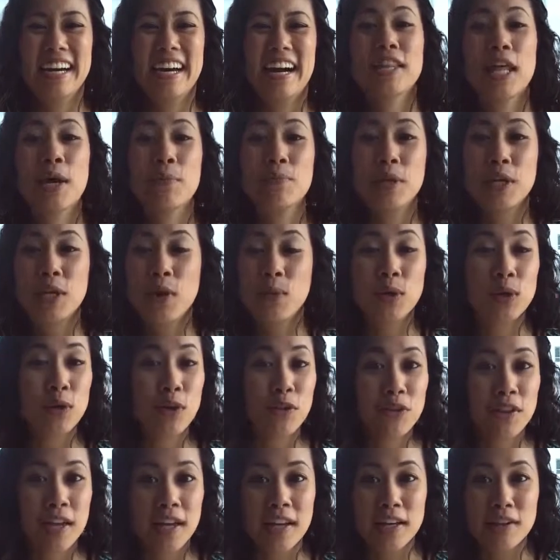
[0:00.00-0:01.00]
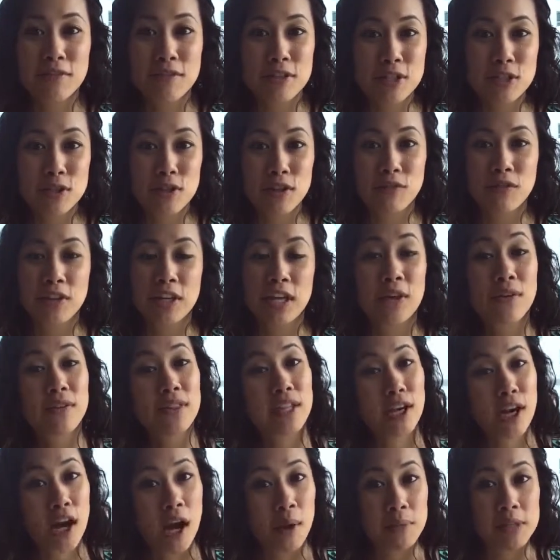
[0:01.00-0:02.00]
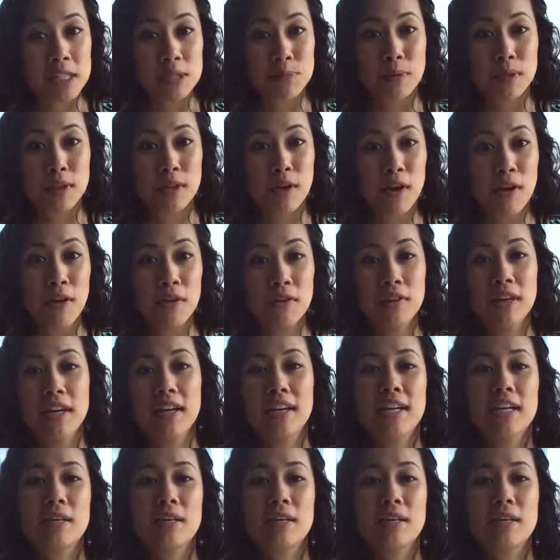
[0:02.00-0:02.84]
Let me know what you think of this third video in the comments below.